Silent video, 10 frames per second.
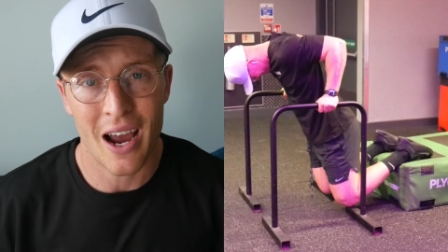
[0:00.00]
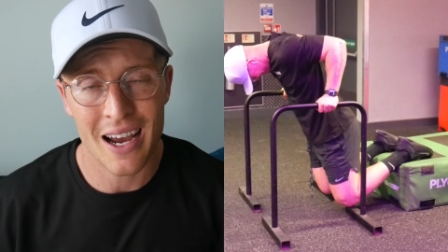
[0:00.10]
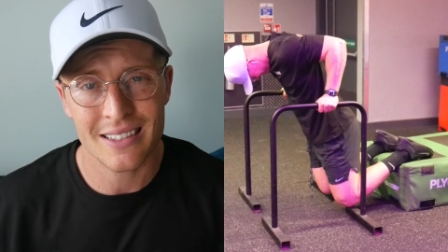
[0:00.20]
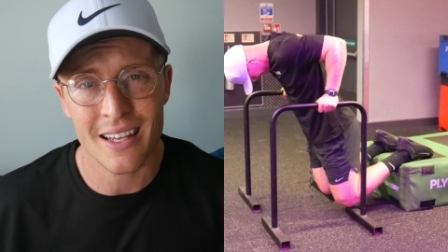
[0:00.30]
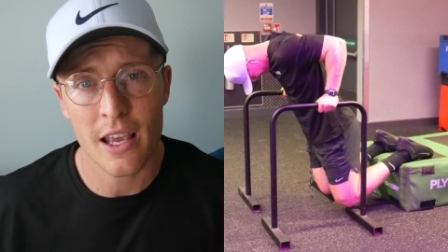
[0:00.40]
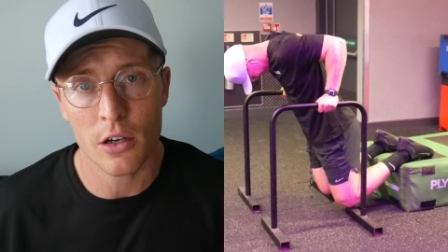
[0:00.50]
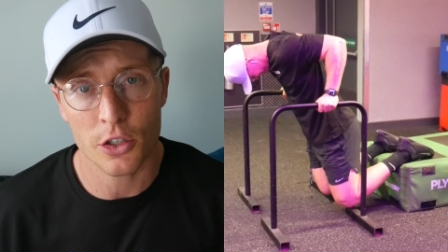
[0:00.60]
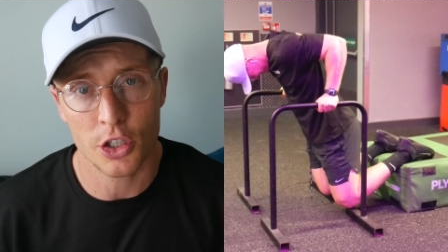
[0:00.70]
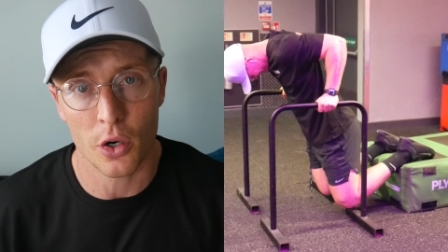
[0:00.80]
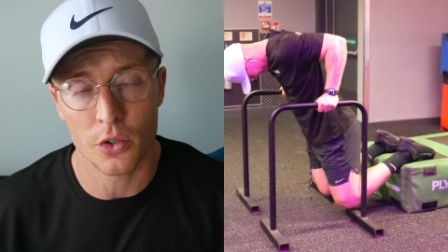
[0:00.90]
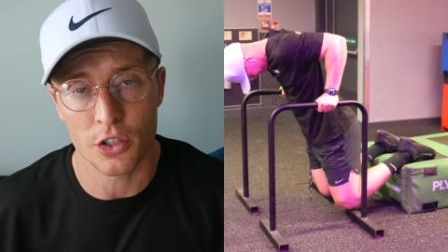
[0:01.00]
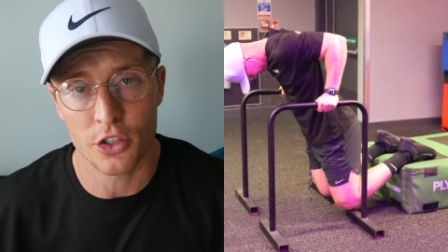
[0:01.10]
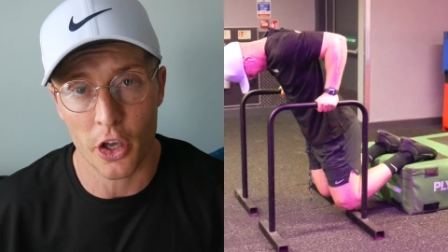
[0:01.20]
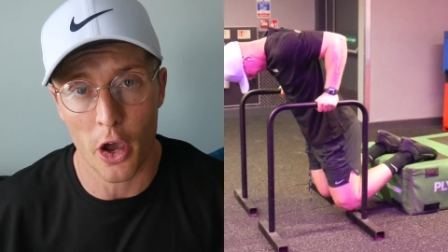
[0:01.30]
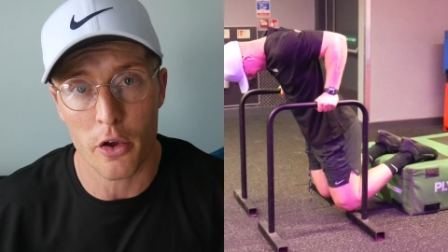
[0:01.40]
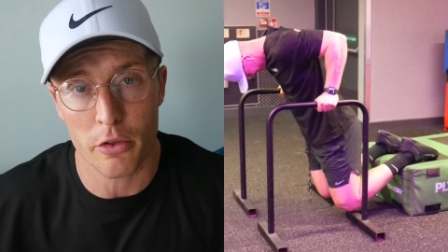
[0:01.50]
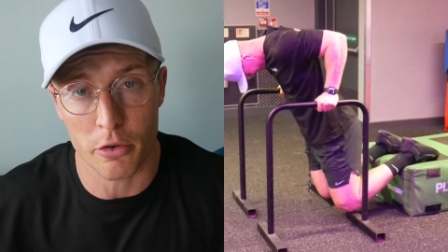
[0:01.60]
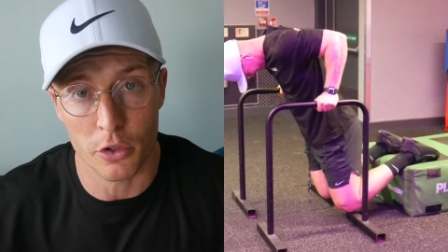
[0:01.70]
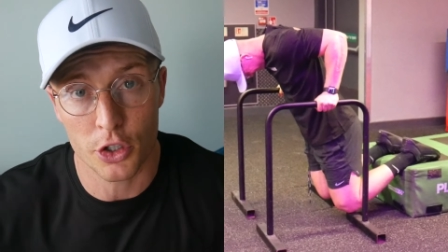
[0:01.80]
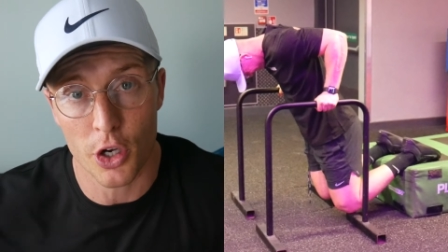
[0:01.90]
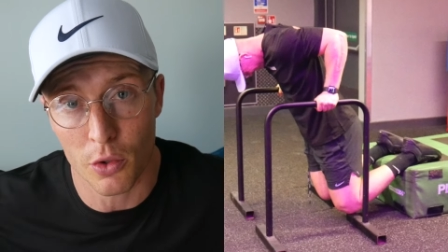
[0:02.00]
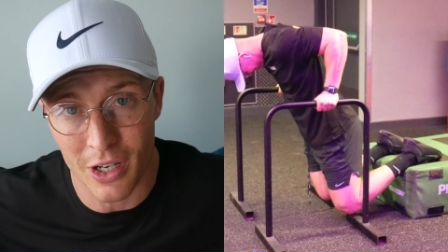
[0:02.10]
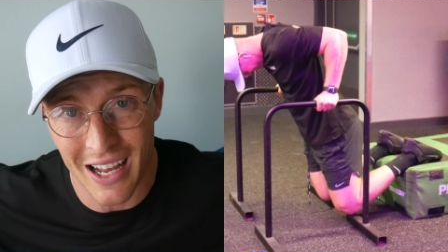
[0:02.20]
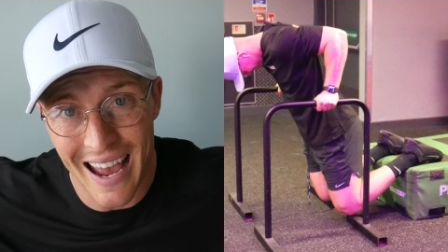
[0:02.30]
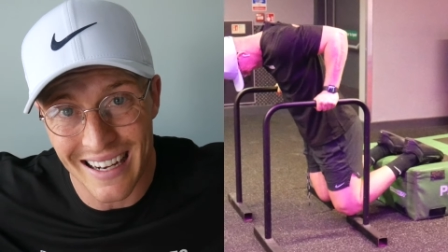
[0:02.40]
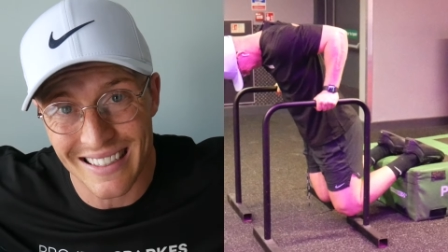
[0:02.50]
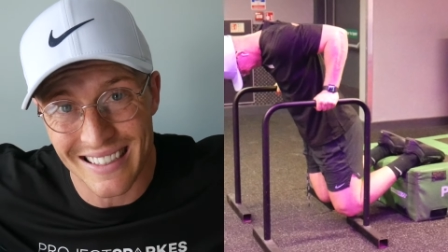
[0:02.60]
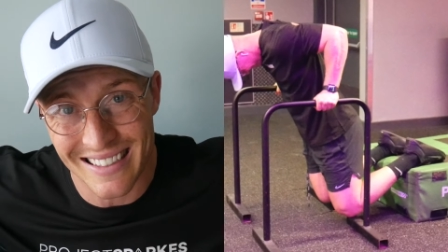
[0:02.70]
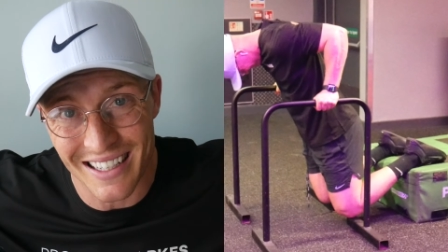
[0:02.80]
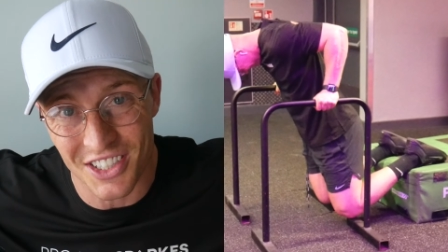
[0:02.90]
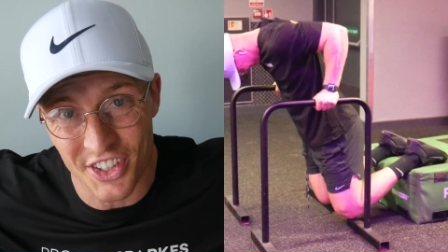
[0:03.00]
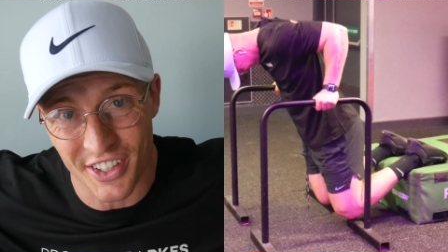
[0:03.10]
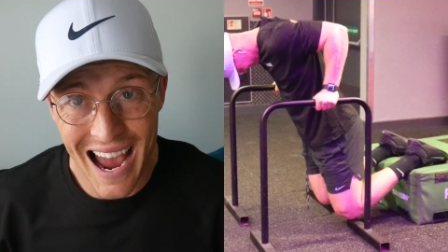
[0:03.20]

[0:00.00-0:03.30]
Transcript: asking our shoulder to go through shoulder extension